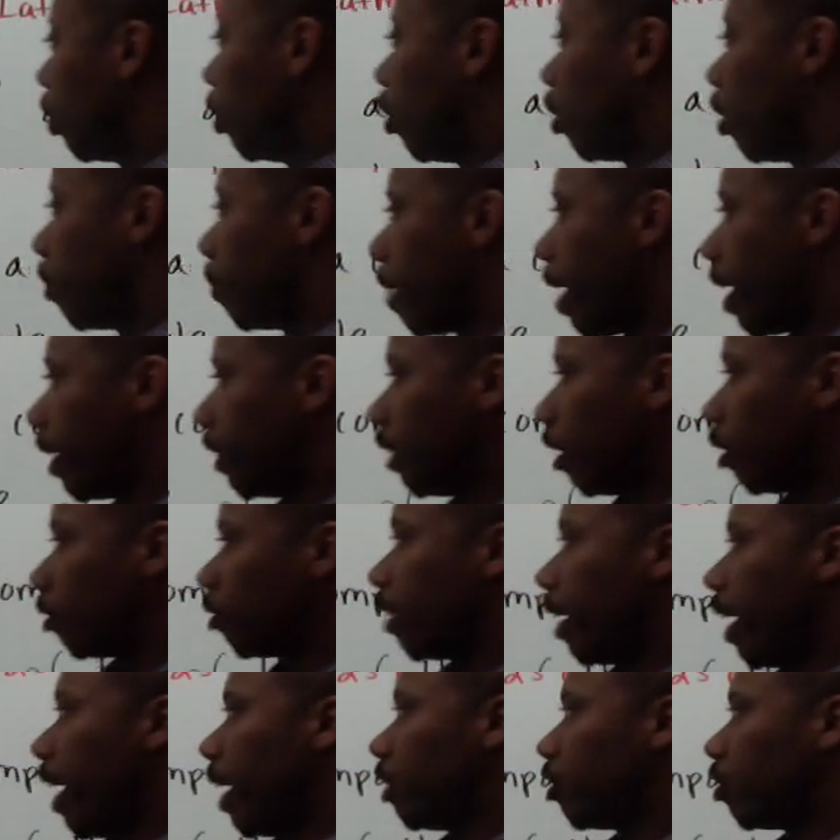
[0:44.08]
denoted by
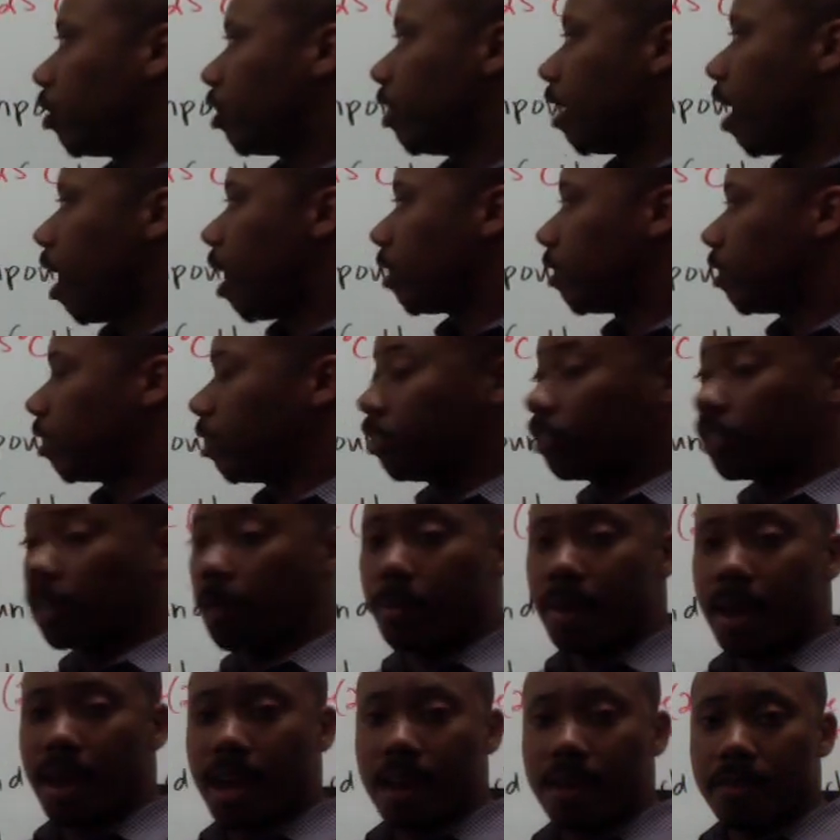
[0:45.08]
delta H naught
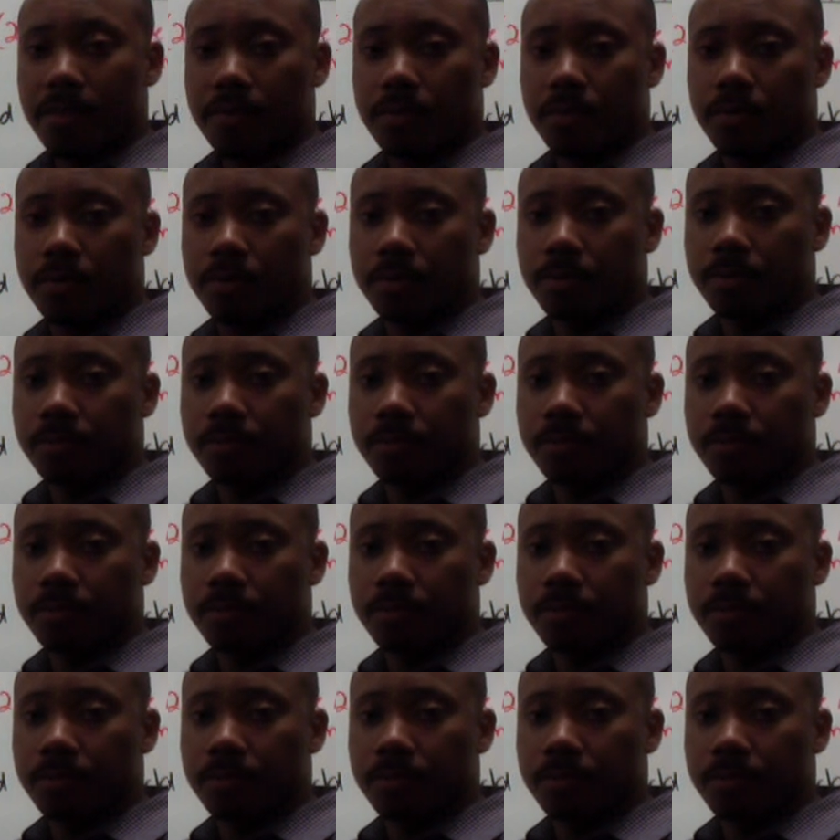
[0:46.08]
sub F,